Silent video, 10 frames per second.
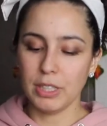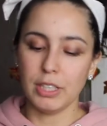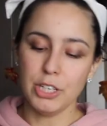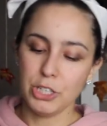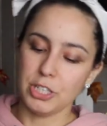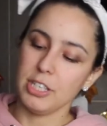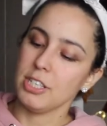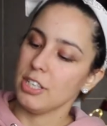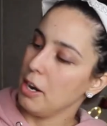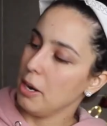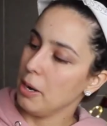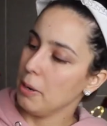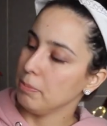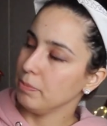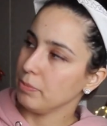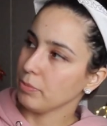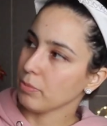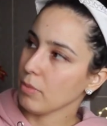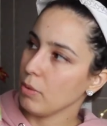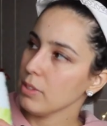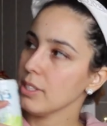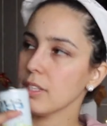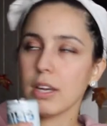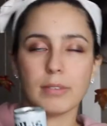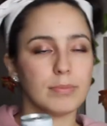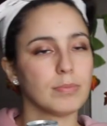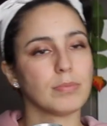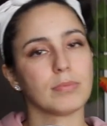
delicious. What was I saying?